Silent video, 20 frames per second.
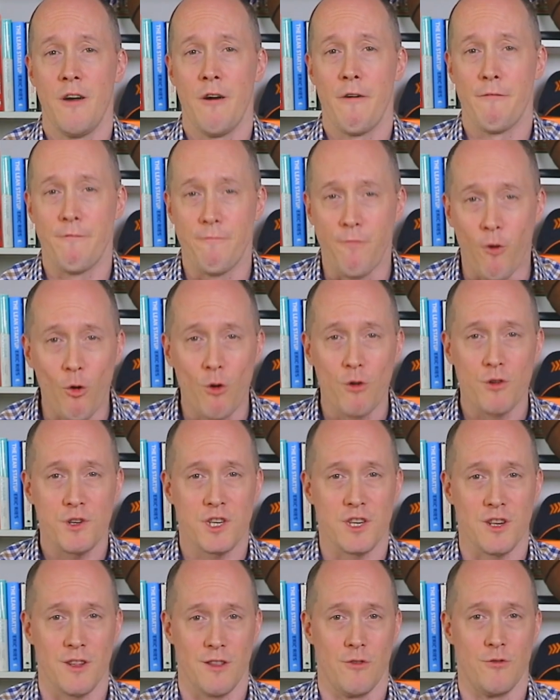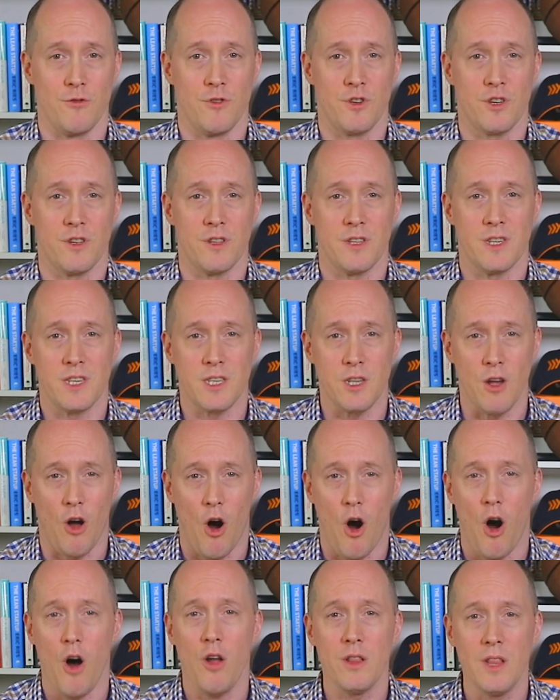for solutions
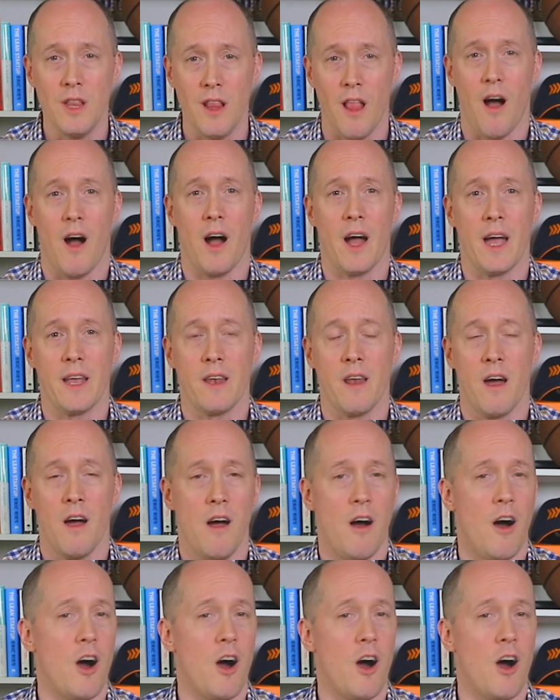online